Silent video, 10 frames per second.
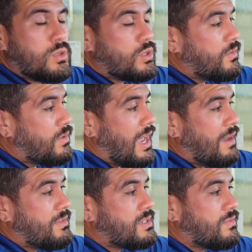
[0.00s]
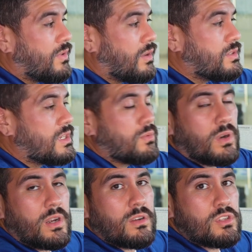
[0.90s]
if you have it defaulted
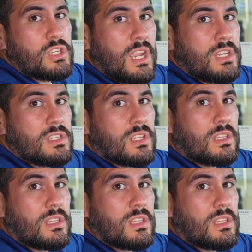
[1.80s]
where it'll change